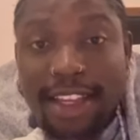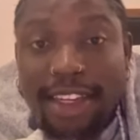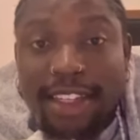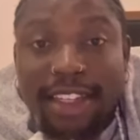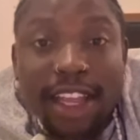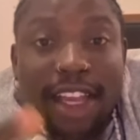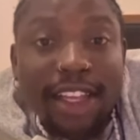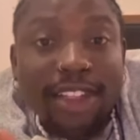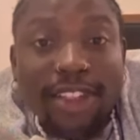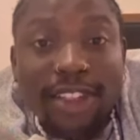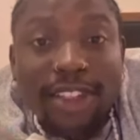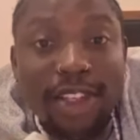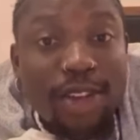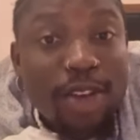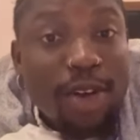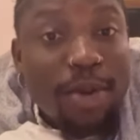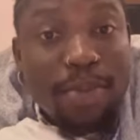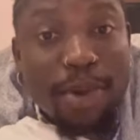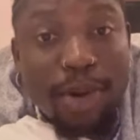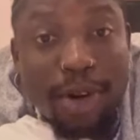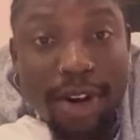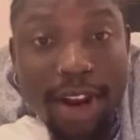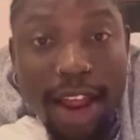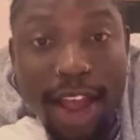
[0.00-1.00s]
their senior
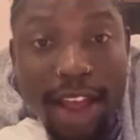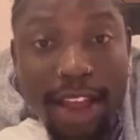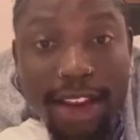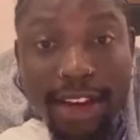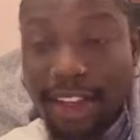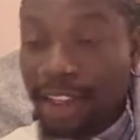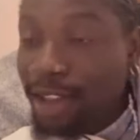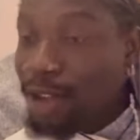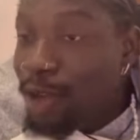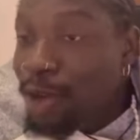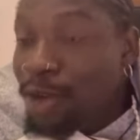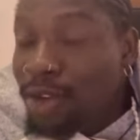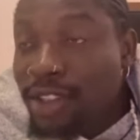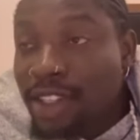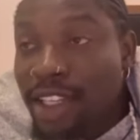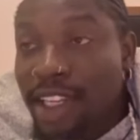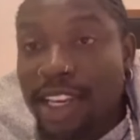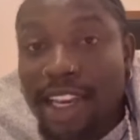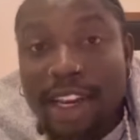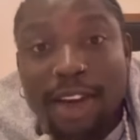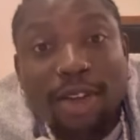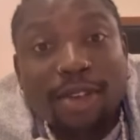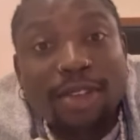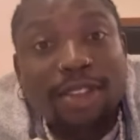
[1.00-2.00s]
brother, they talk, say,
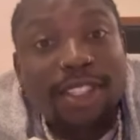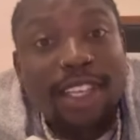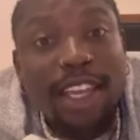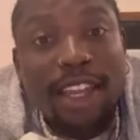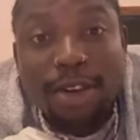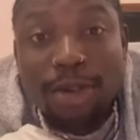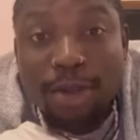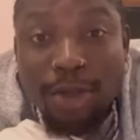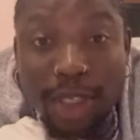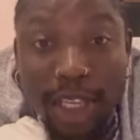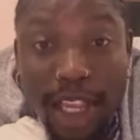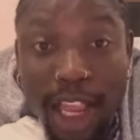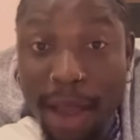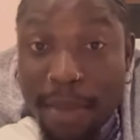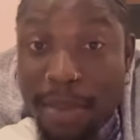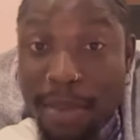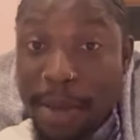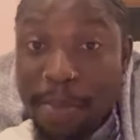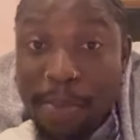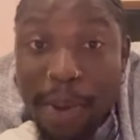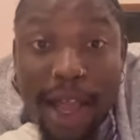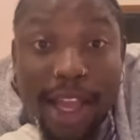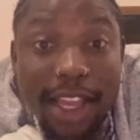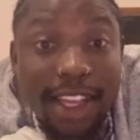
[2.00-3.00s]
they don't tell you to me
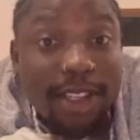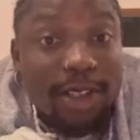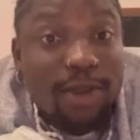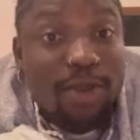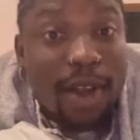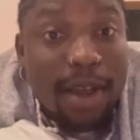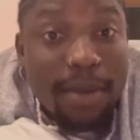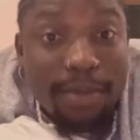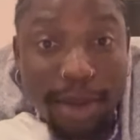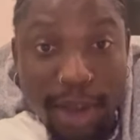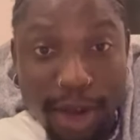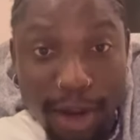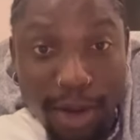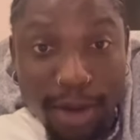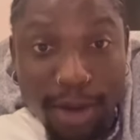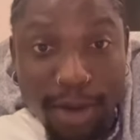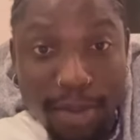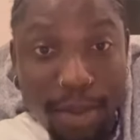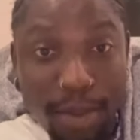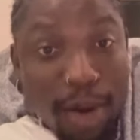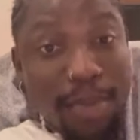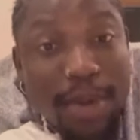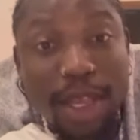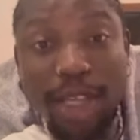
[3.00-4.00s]
package 1 million,
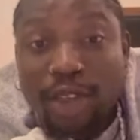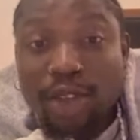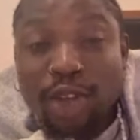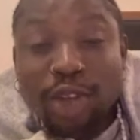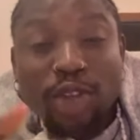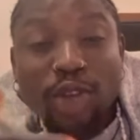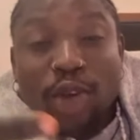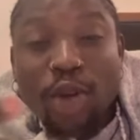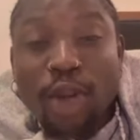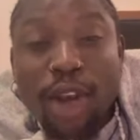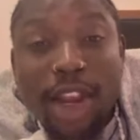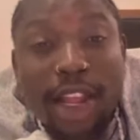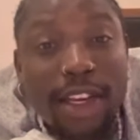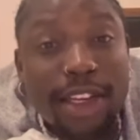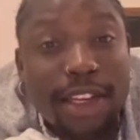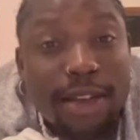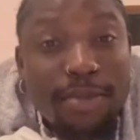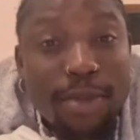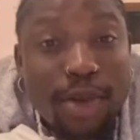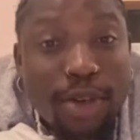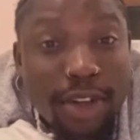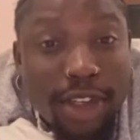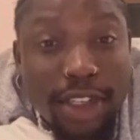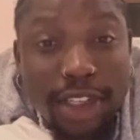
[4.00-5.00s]
but me just collect the
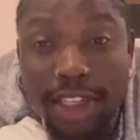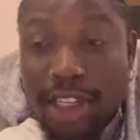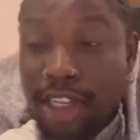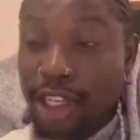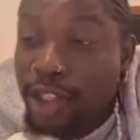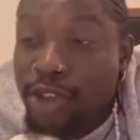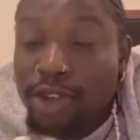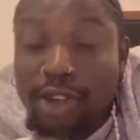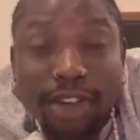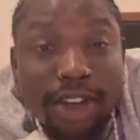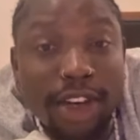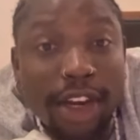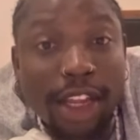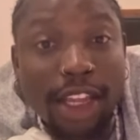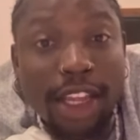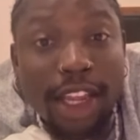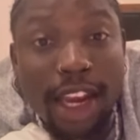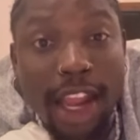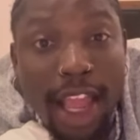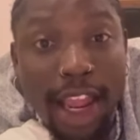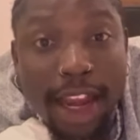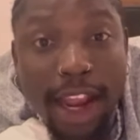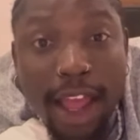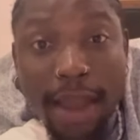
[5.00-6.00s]
money, the 800K
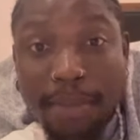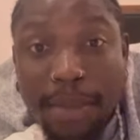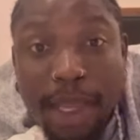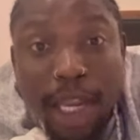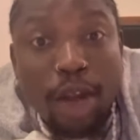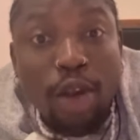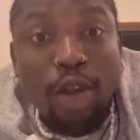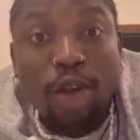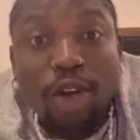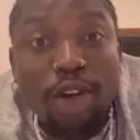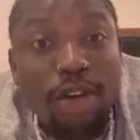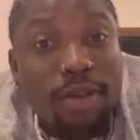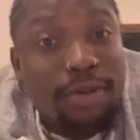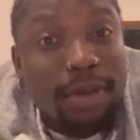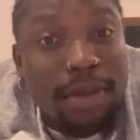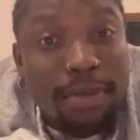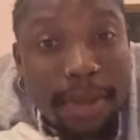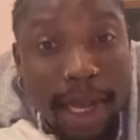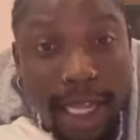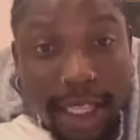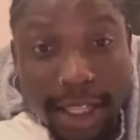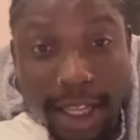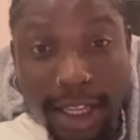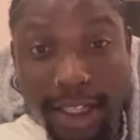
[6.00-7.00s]
like that, me lock up the
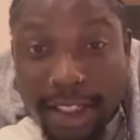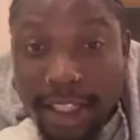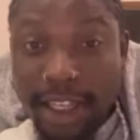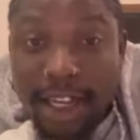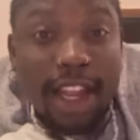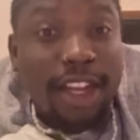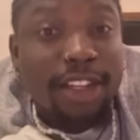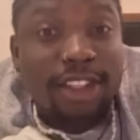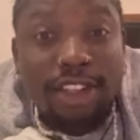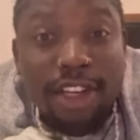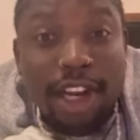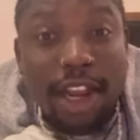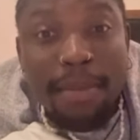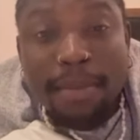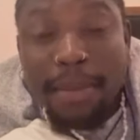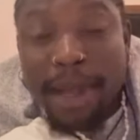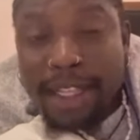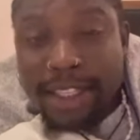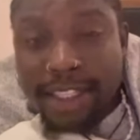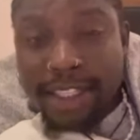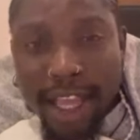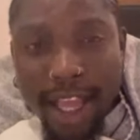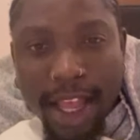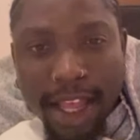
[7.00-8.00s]
matter, say Nigeria
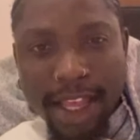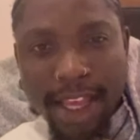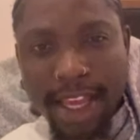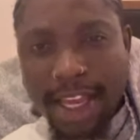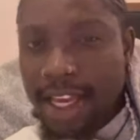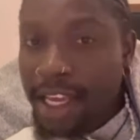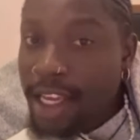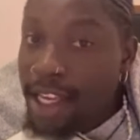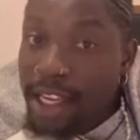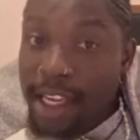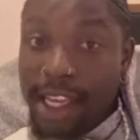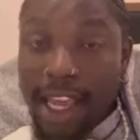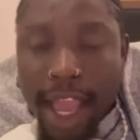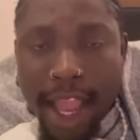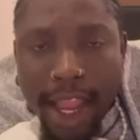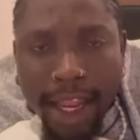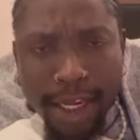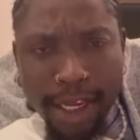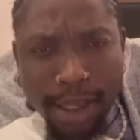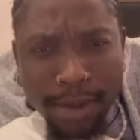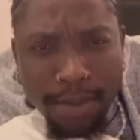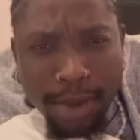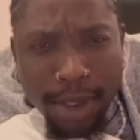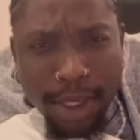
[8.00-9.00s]
matter, a guy
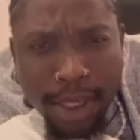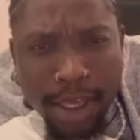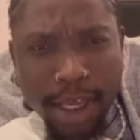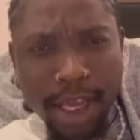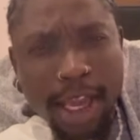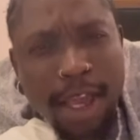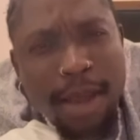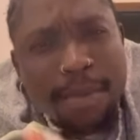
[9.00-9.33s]
they be.